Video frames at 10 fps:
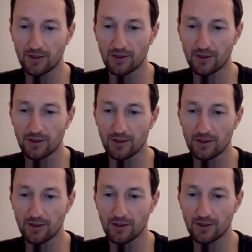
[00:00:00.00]
sort
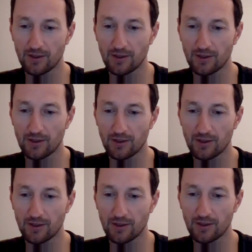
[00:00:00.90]
of
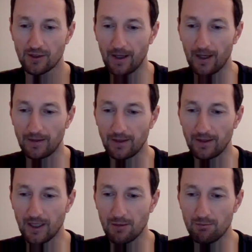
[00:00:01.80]
slow,
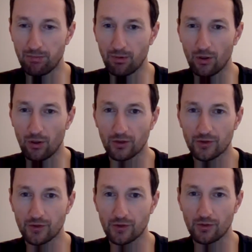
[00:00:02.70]
gradually,
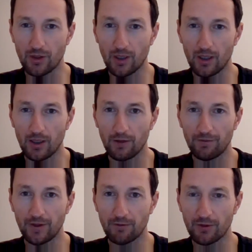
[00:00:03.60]
and then they
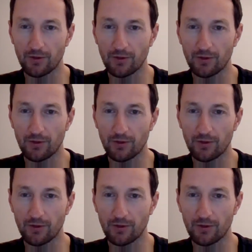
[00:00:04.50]
boil to
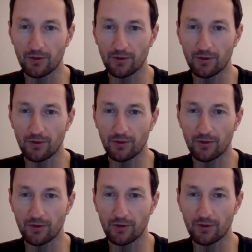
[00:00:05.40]
a fevering pitch.
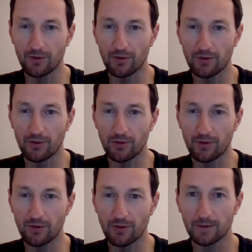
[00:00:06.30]
And I think that
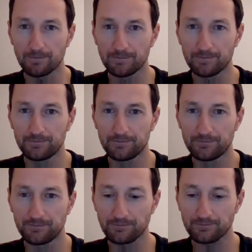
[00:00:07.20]
fevering pitch will be
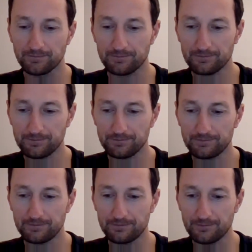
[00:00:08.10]
sometime in
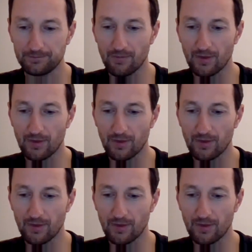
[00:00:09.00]
2024 again,